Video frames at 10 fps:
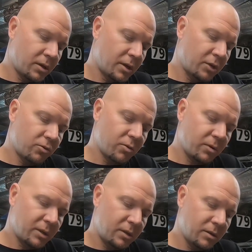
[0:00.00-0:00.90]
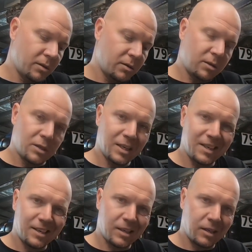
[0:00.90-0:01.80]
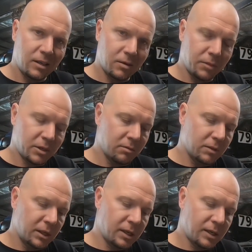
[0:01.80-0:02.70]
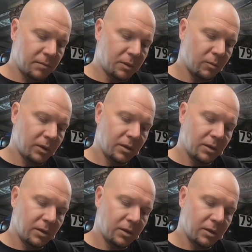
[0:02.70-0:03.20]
are trying to get another gear, it makes it really hard. But when